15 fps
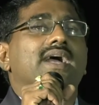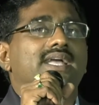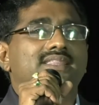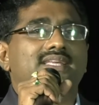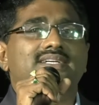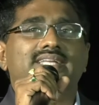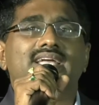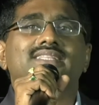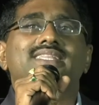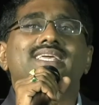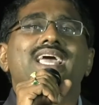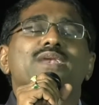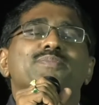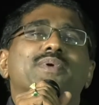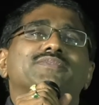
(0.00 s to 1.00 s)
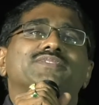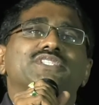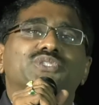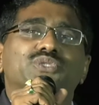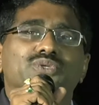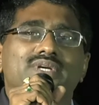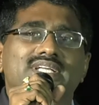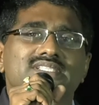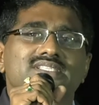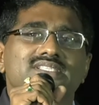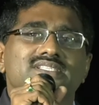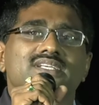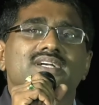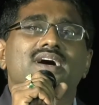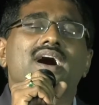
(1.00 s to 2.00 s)
Either take the help of the
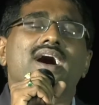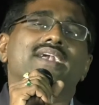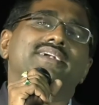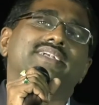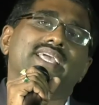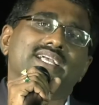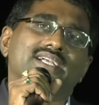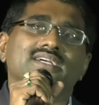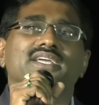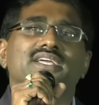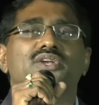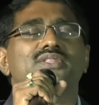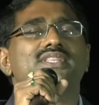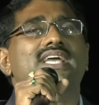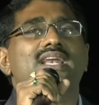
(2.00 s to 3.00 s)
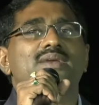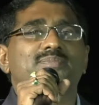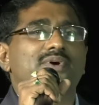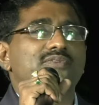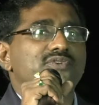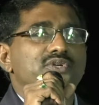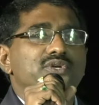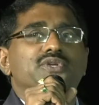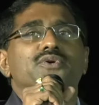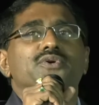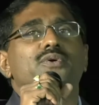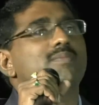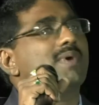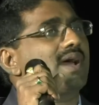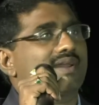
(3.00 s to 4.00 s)
students or take, you know, the help of
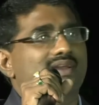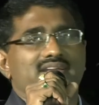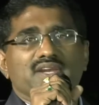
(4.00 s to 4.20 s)
YouTube or,